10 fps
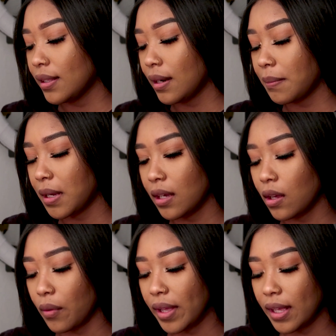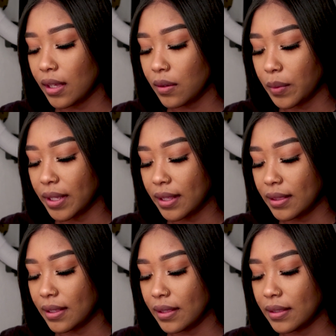Then I'm gonna go in with
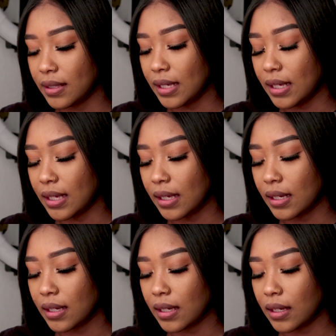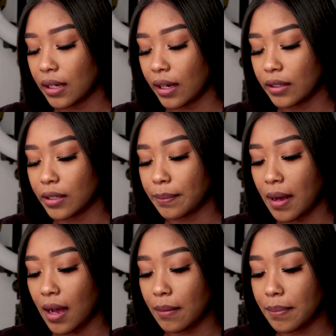the
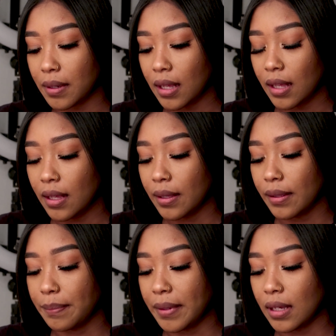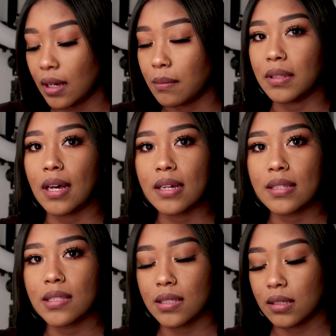ColourPop
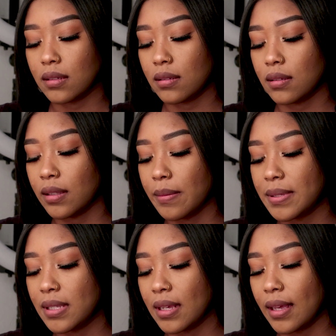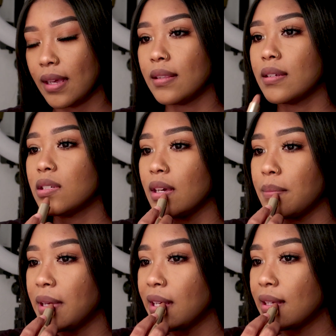Luxe lipstick in the
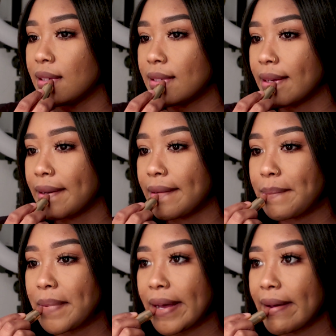shade Pinkies Up.